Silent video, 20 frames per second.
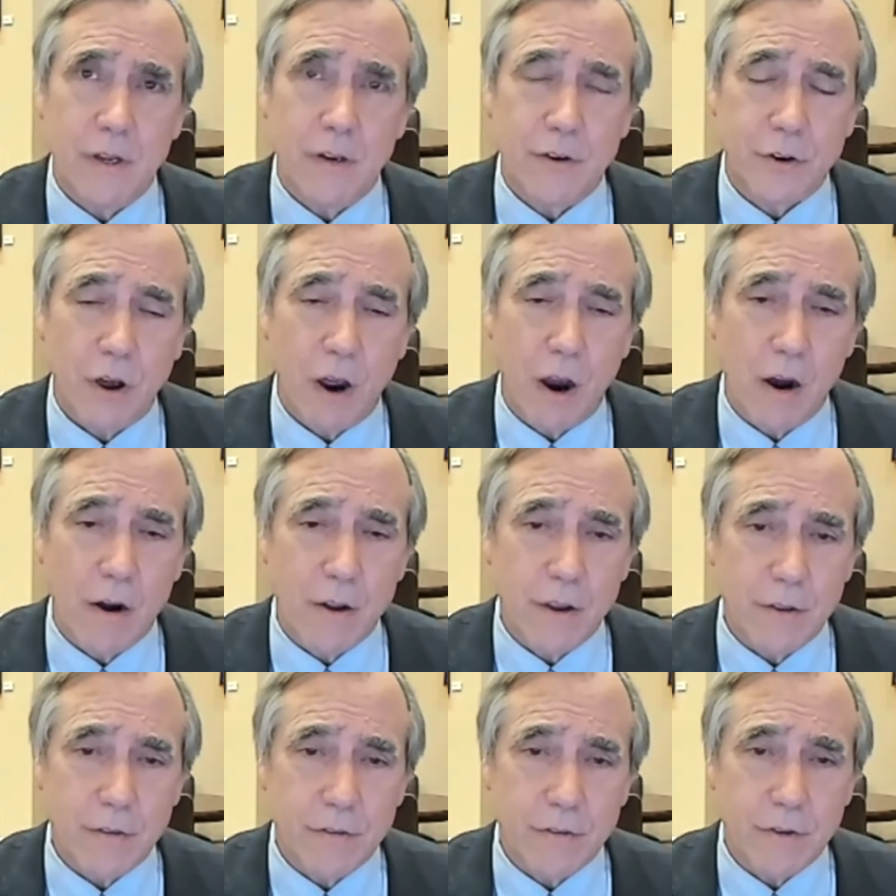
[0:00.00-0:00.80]

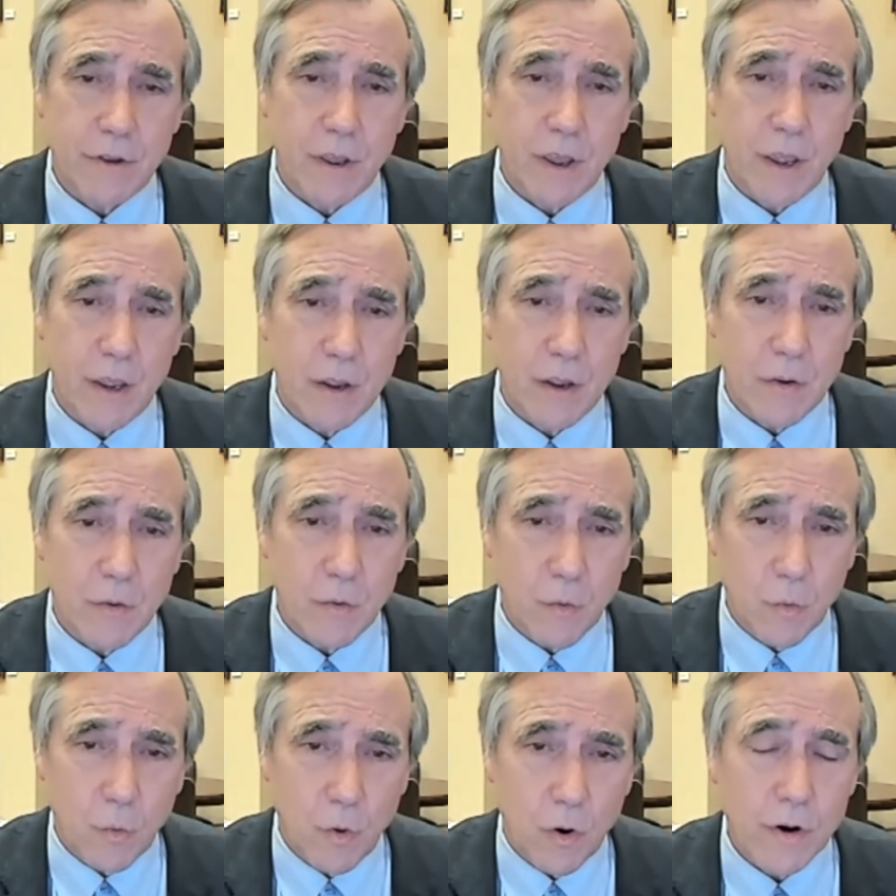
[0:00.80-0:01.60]
targets a
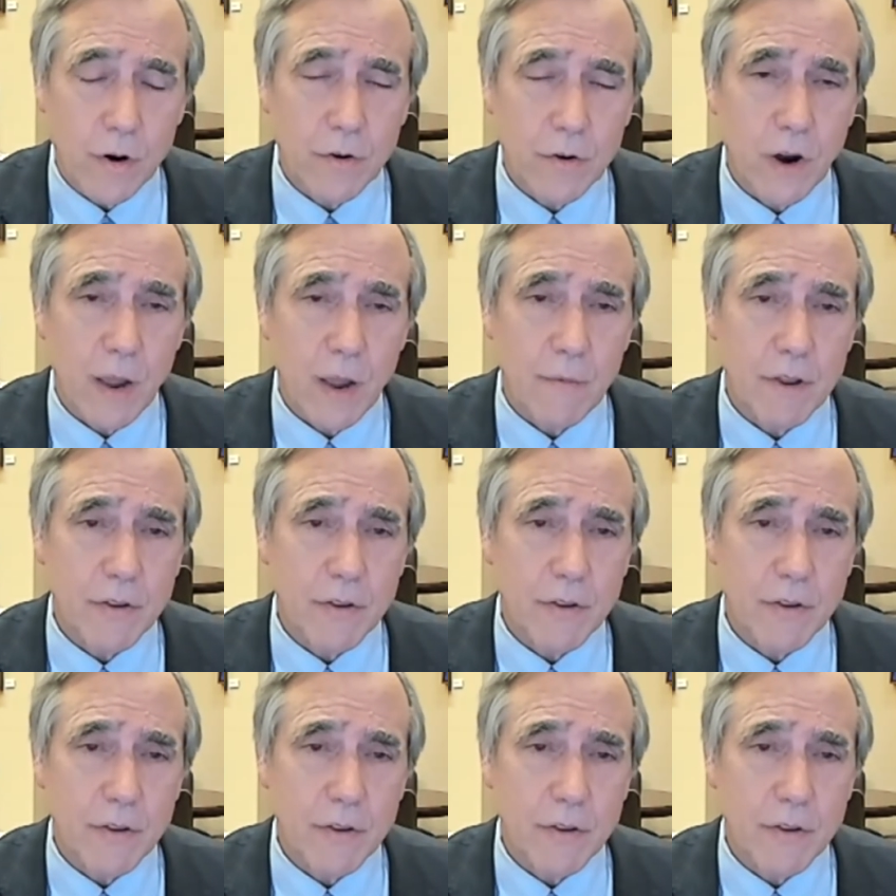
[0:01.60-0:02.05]
war crime.